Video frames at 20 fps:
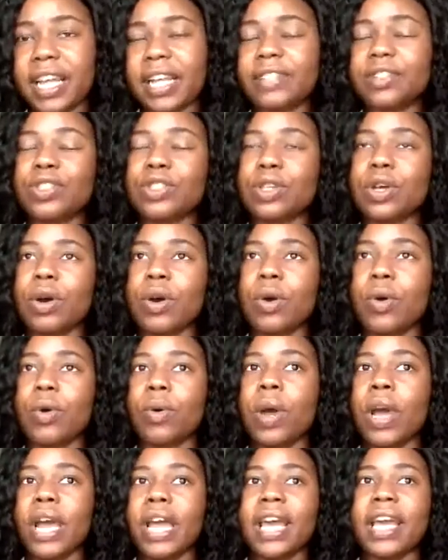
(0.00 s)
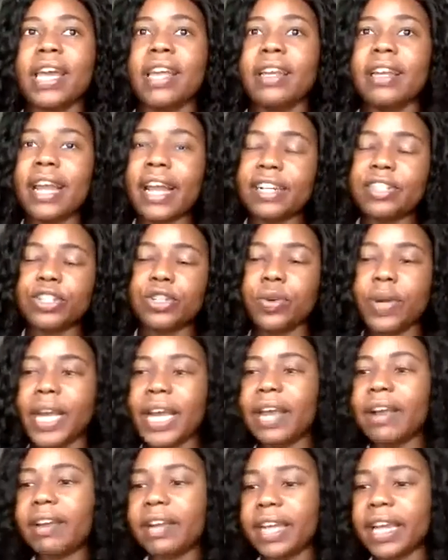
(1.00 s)
And so in natural
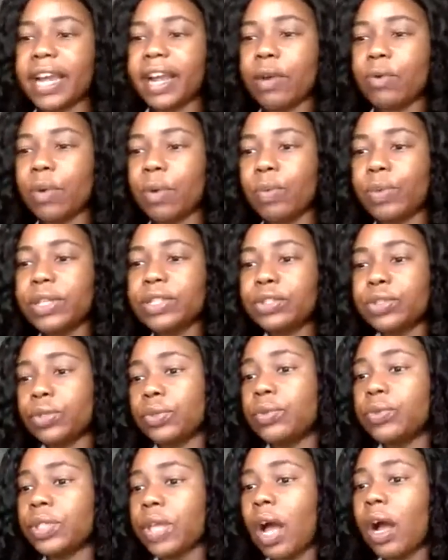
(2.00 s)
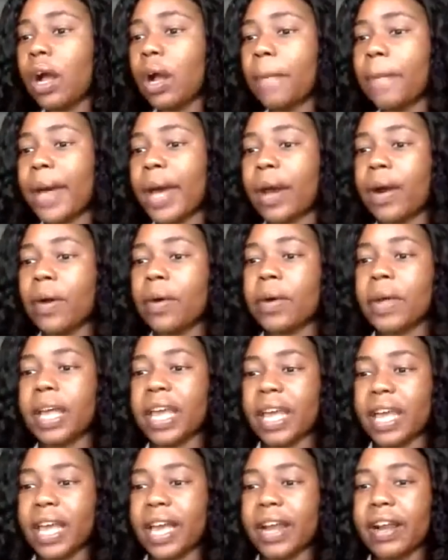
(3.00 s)
hair care, when we do talk about
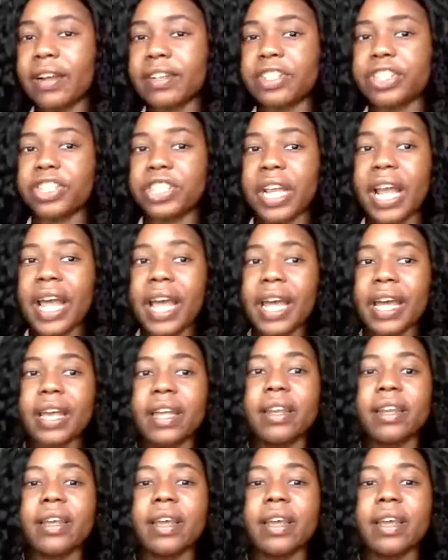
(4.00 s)
hair shedding,